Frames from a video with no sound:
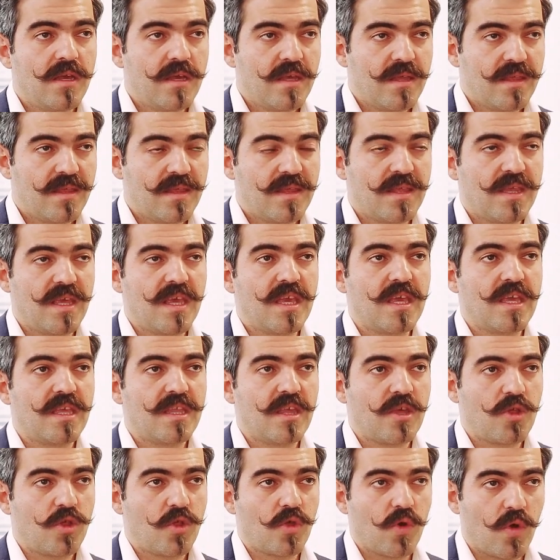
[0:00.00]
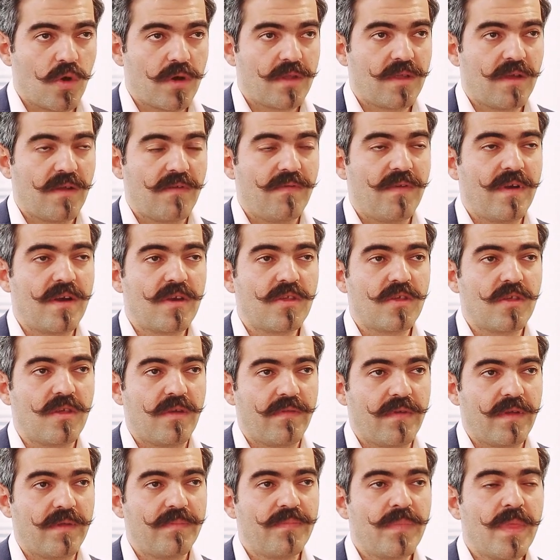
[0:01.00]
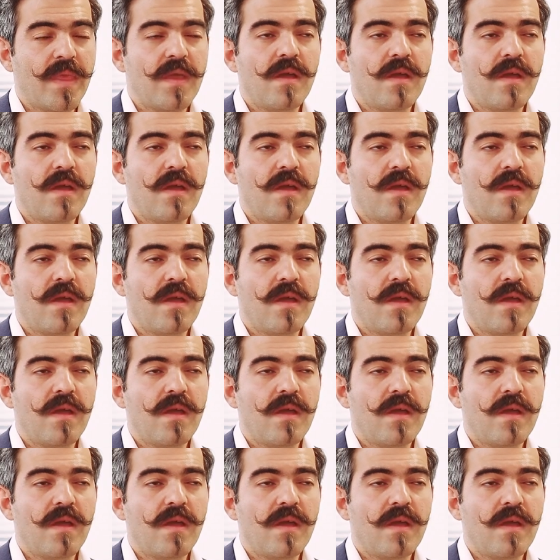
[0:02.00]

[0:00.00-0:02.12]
seeing the shorter version of it.